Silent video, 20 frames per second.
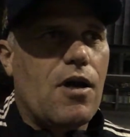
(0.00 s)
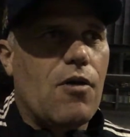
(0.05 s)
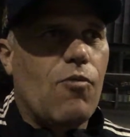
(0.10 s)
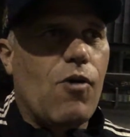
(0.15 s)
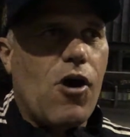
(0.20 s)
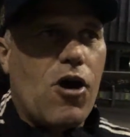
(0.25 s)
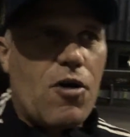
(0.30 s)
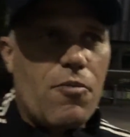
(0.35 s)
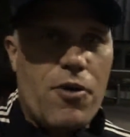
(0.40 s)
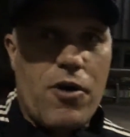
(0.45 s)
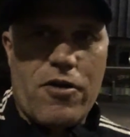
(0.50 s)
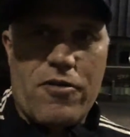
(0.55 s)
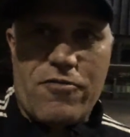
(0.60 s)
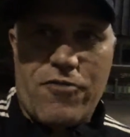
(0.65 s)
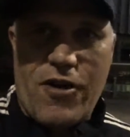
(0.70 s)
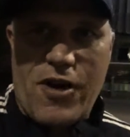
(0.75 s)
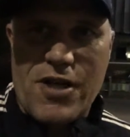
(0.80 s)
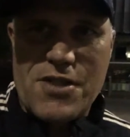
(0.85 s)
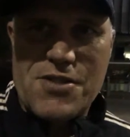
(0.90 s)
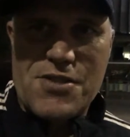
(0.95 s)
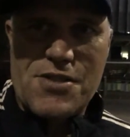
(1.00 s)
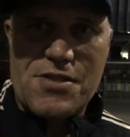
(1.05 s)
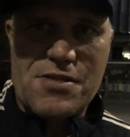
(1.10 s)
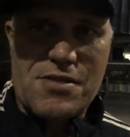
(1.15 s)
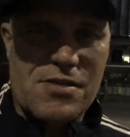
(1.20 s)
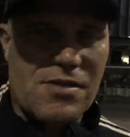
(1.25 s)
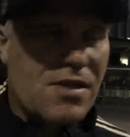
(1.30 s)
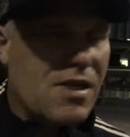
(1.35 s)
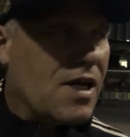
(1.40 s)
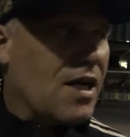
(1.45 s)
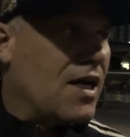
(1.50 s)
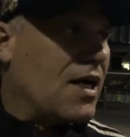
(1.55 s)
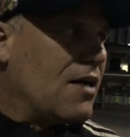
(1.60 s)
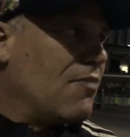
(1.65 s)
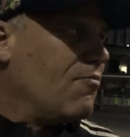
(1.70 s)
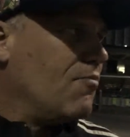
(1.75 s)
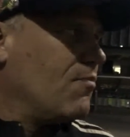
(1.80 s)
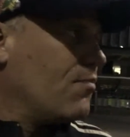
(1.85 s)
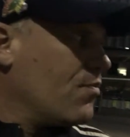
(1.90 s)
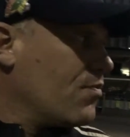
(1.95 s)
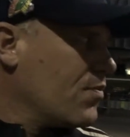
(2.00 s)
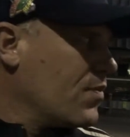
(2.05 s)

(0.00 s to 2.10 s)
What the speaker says: Welcome your advice. You